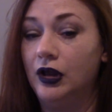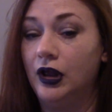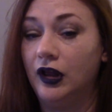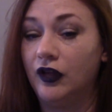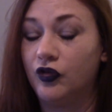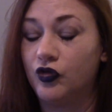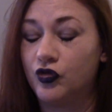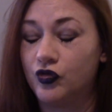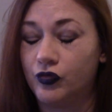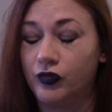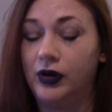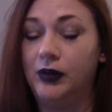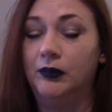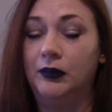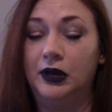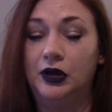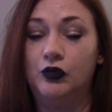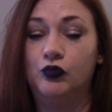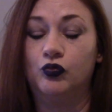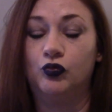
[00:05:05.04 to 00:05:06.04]

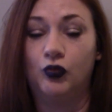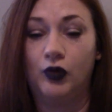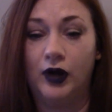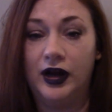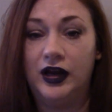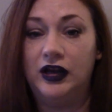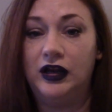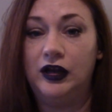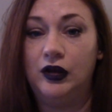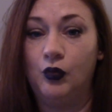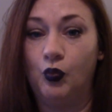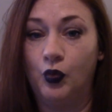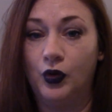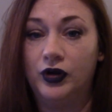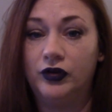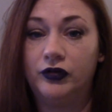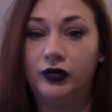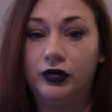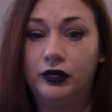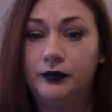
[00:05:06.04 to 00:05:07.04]
extremely rainy
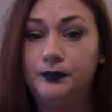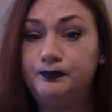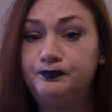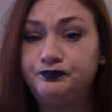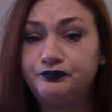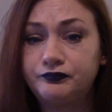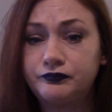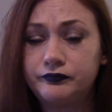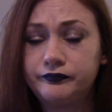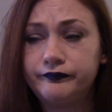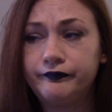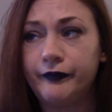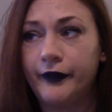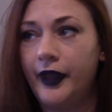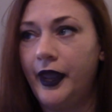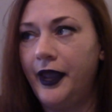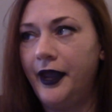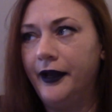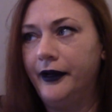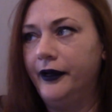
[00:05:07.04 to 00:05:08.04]
winter.
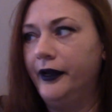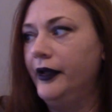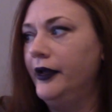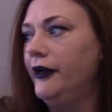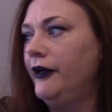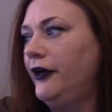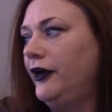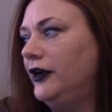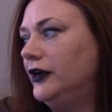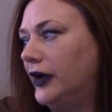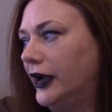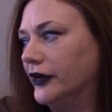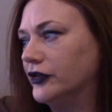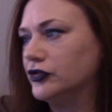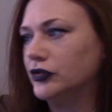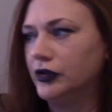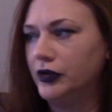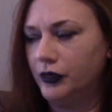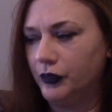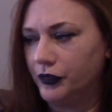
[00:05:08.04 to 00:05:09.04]
And
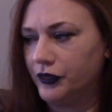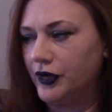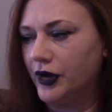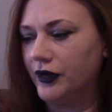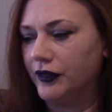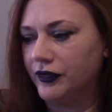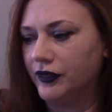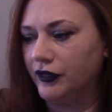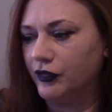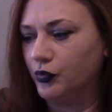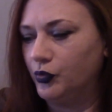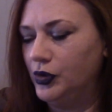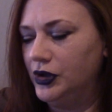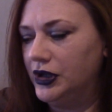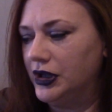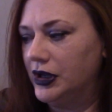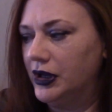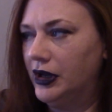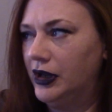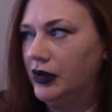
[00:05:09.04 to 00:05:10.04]
actually, it was nice this
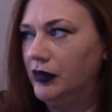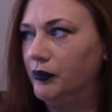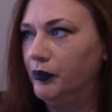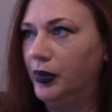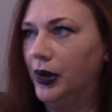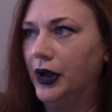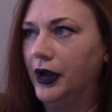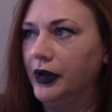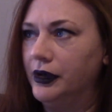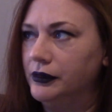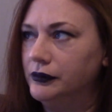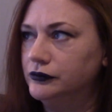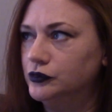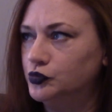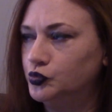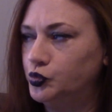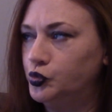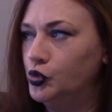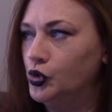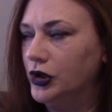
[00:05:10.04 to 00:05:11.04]
weekend, but
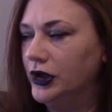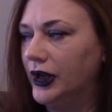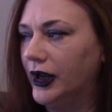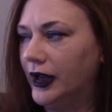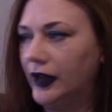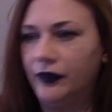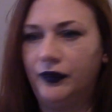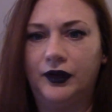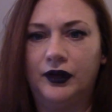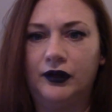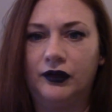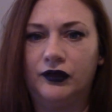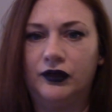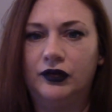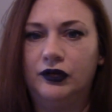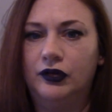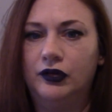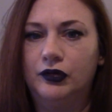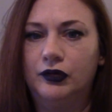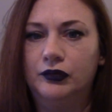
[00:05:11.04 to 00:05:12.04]
we had things to
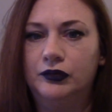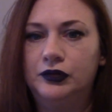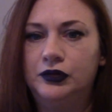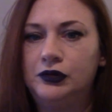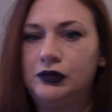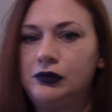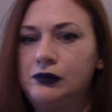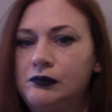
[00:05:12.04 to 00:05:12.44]
do.